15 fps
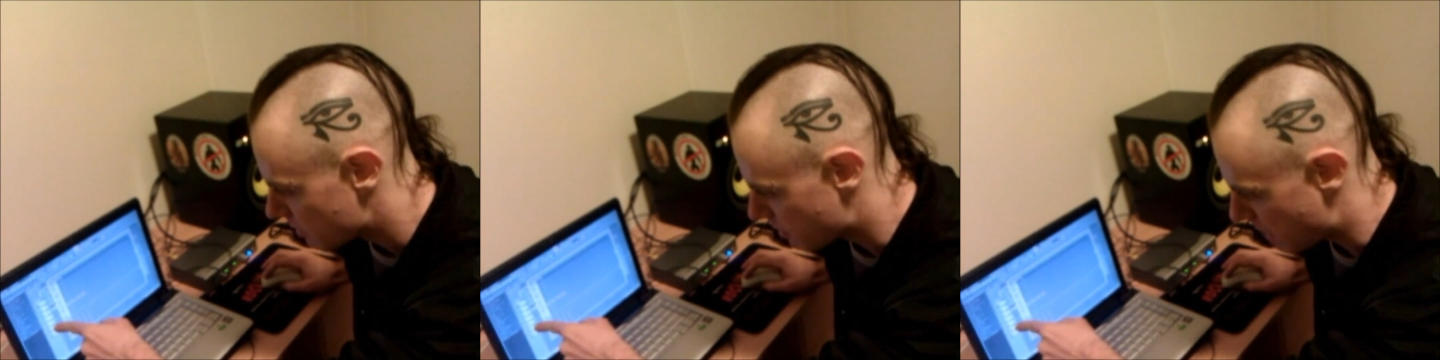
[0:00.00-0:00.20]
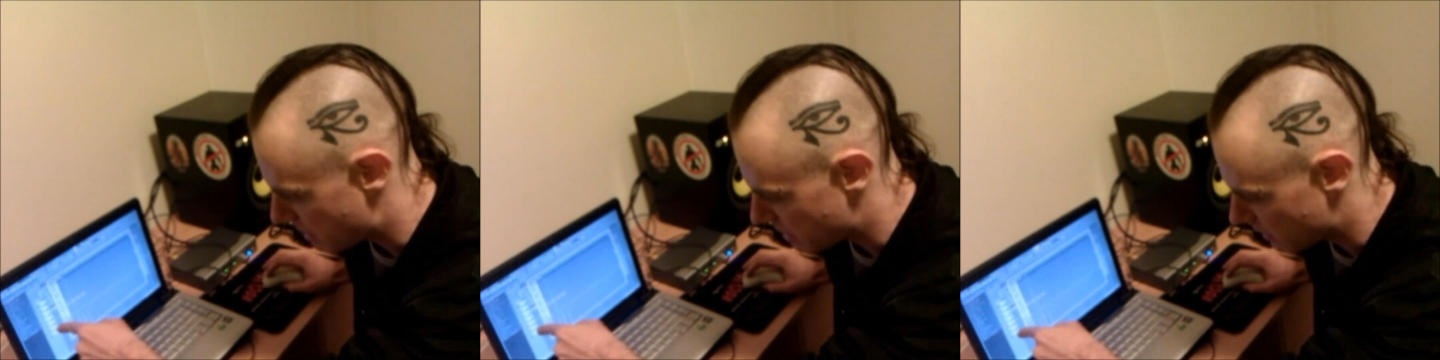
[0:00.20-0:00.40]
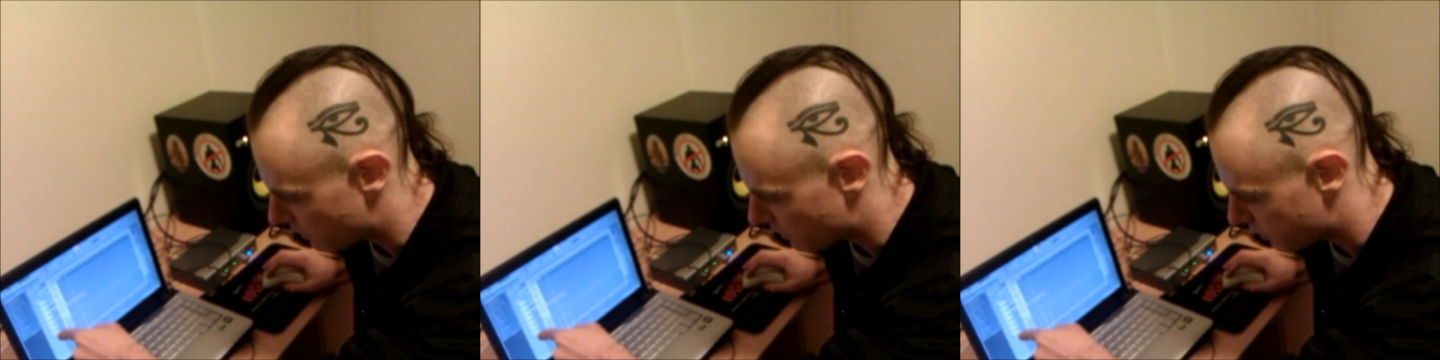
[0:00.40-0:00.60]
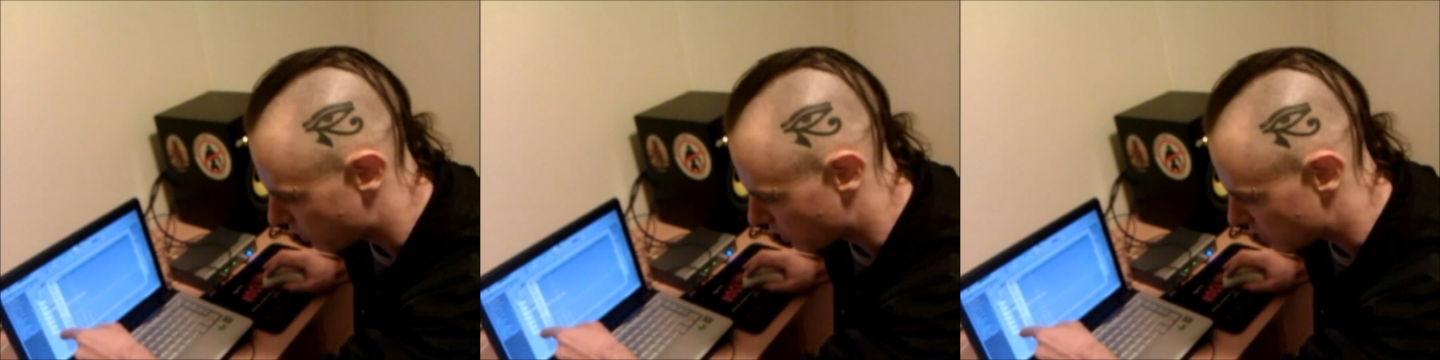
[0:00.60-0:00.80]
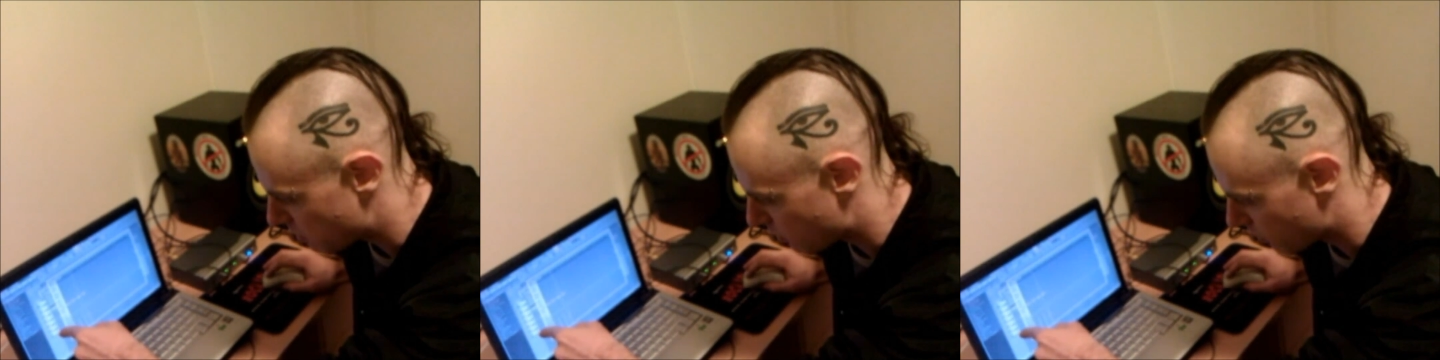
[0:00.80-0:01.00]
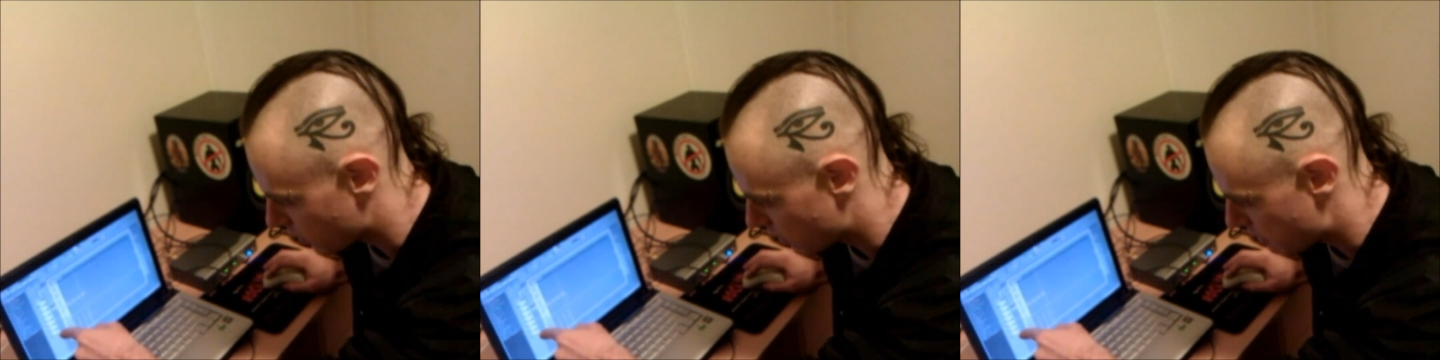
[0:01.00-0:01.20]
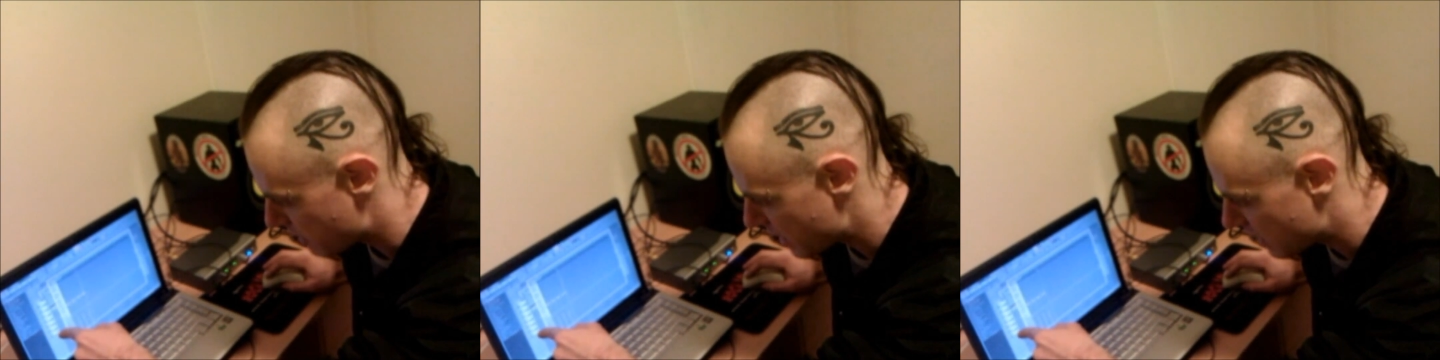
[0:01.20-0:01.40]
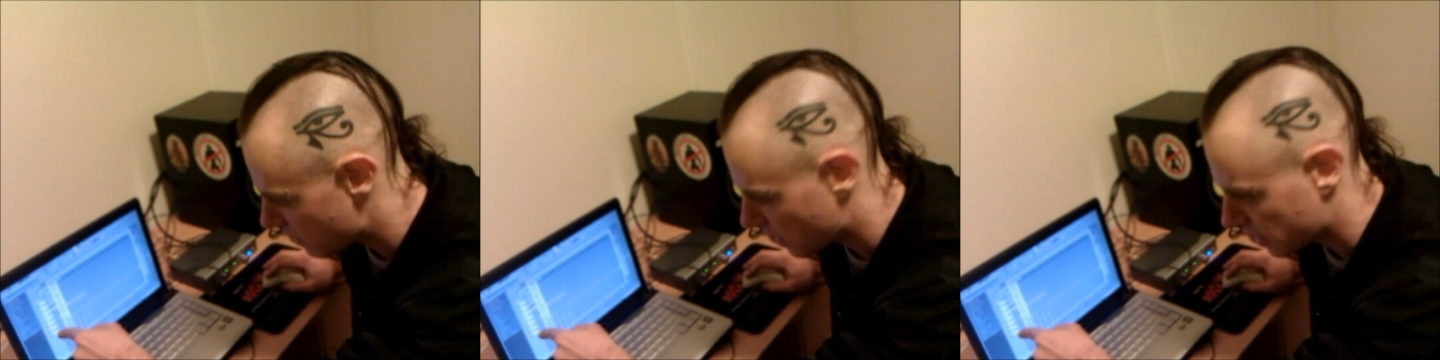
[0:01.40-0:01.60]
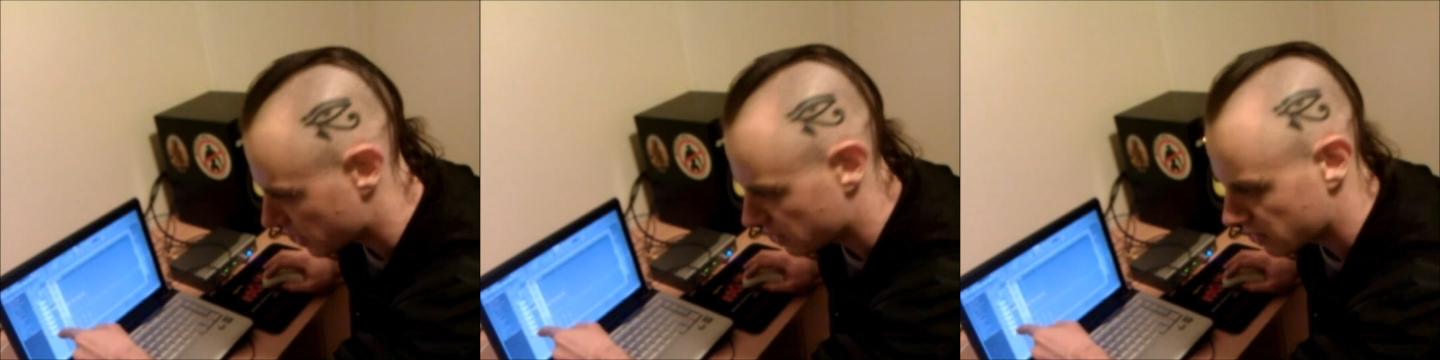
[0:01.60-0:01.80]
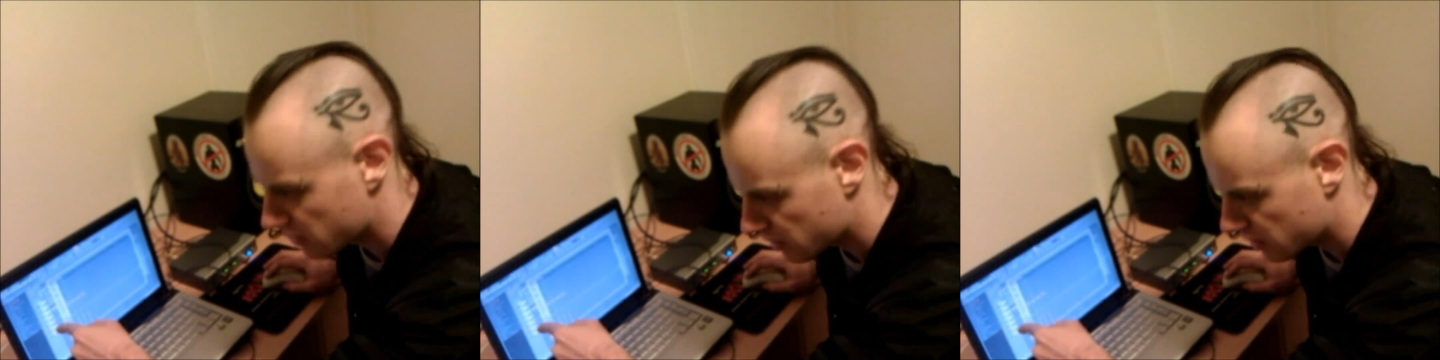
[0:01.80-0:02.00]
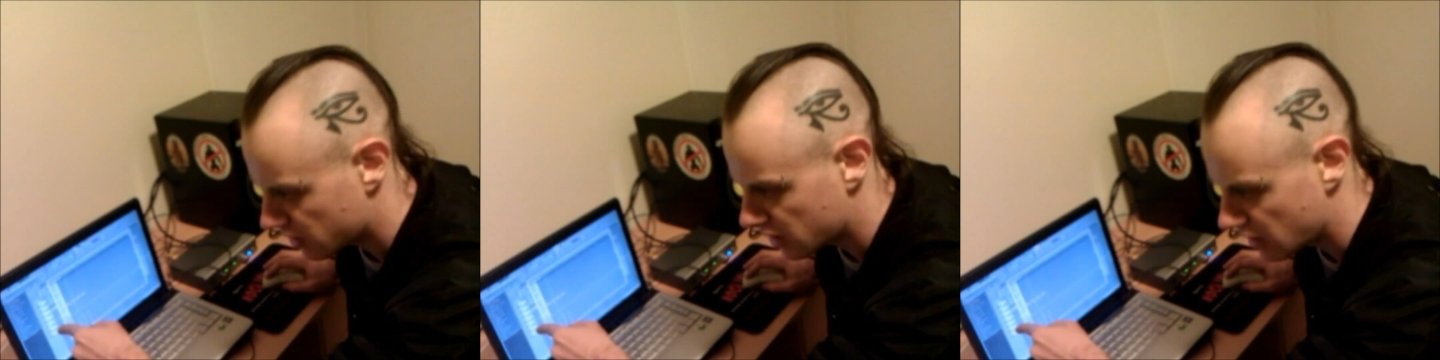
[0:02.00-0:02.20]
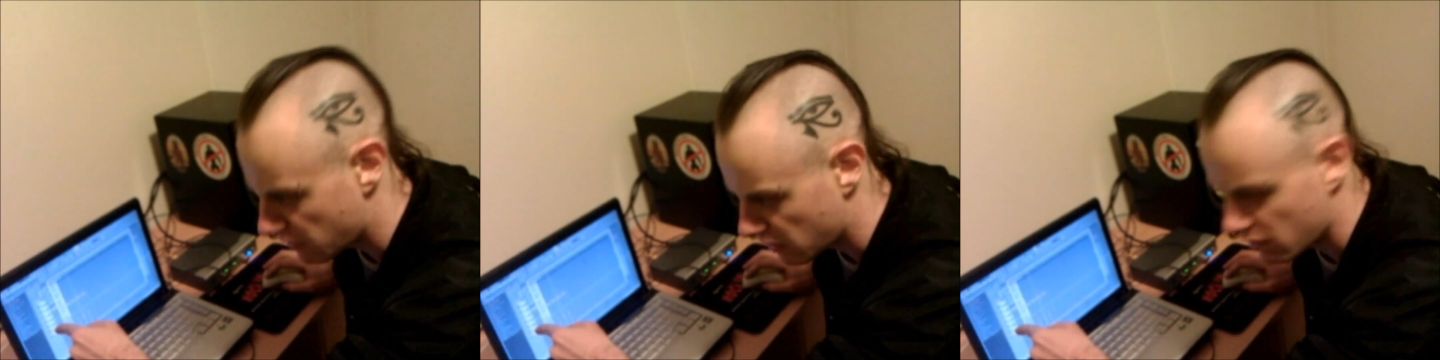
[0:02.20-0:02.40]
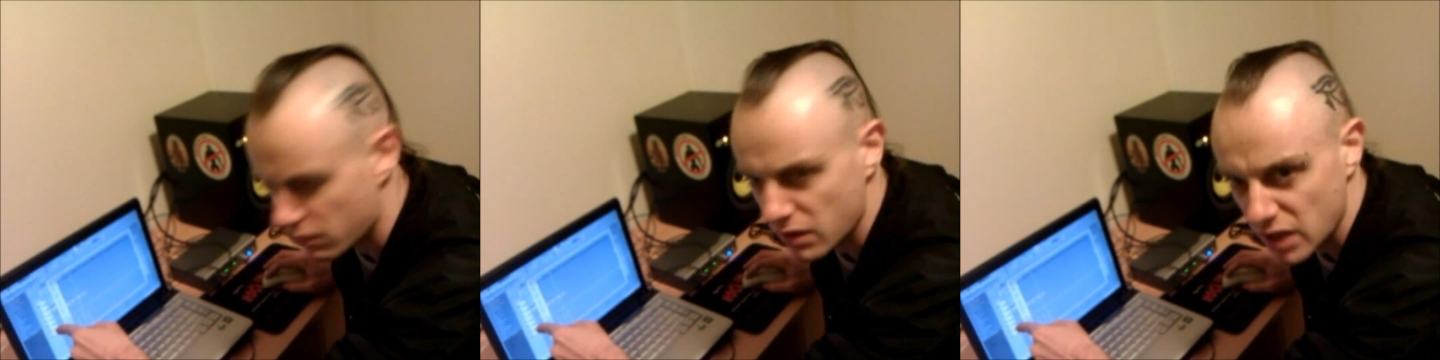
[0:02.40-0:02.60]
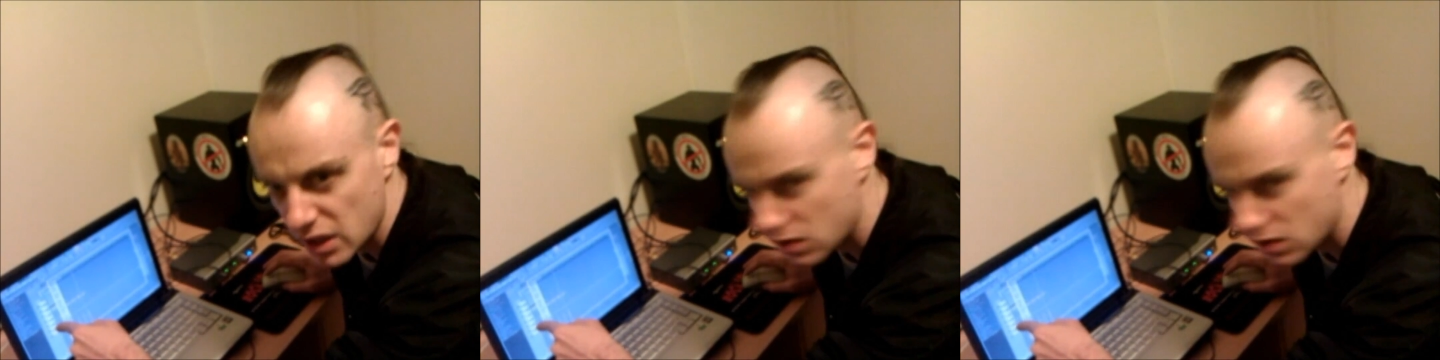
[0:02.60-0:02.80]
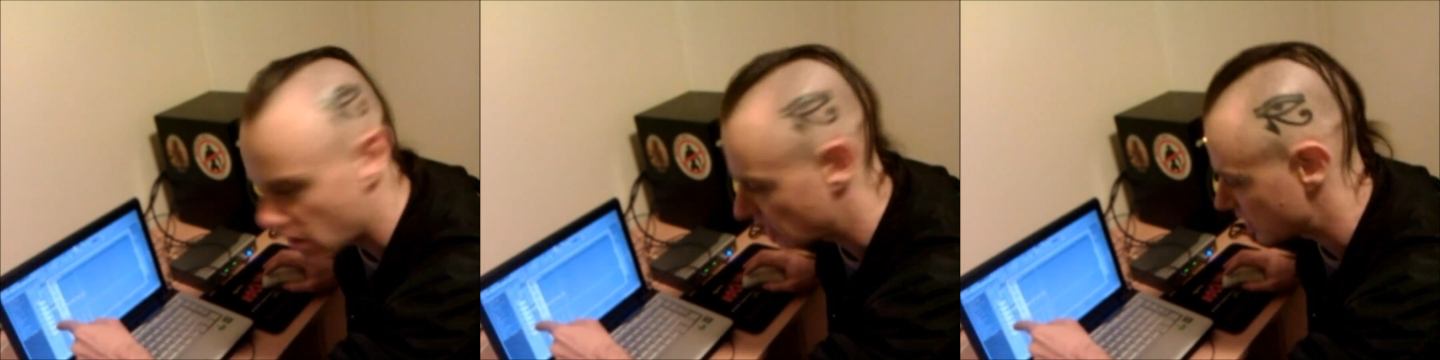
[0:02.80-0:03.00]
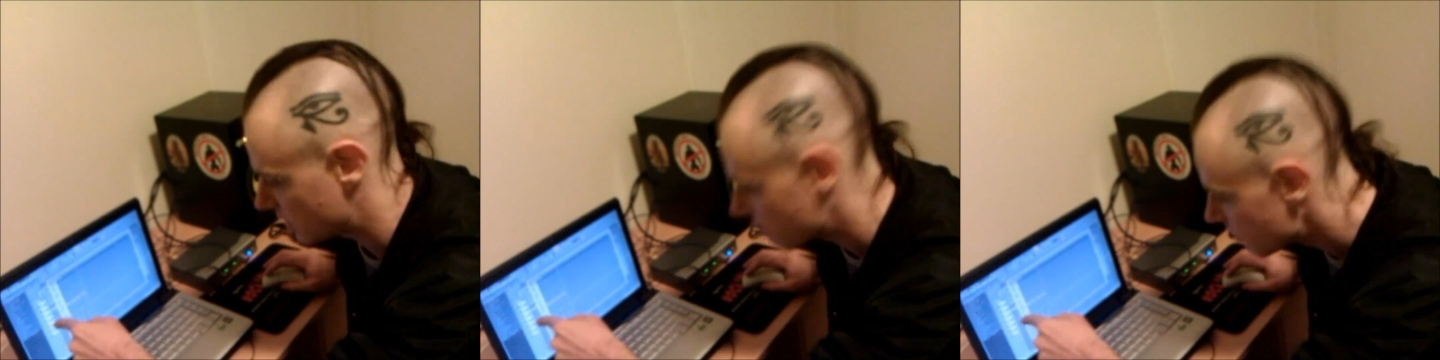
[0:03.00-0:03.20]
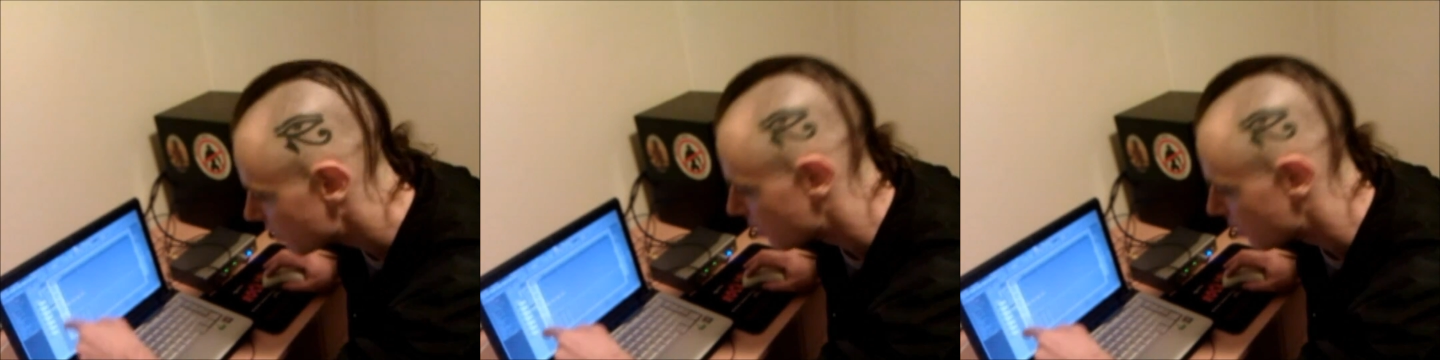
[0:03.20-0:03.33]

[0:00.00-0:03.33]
maybe influence more on the mid, like give it a really nice